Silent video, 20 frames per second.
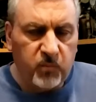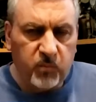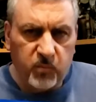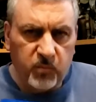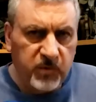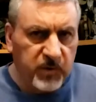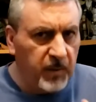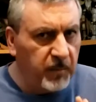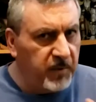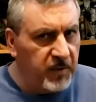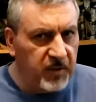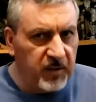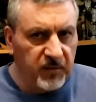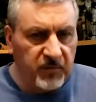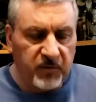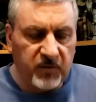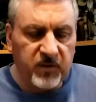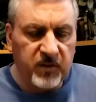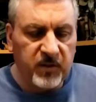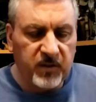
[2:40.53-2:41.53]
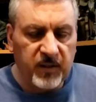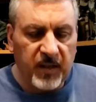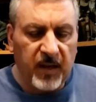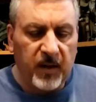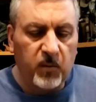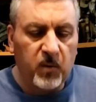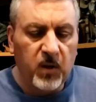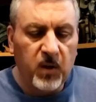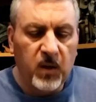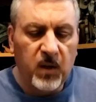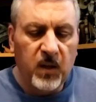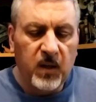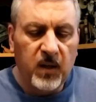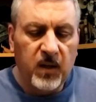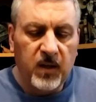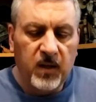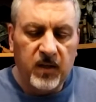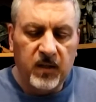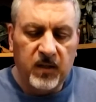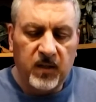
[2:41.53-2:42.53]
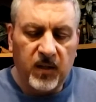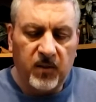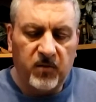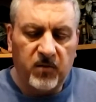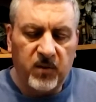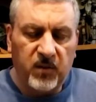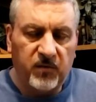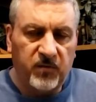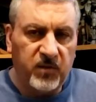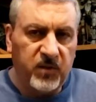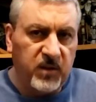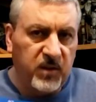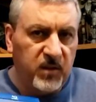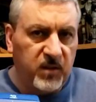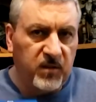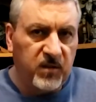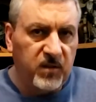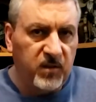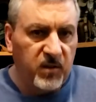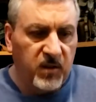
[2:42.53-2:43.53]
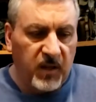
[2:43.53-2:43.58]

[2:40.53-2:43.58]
some of the differences now. The other difference is,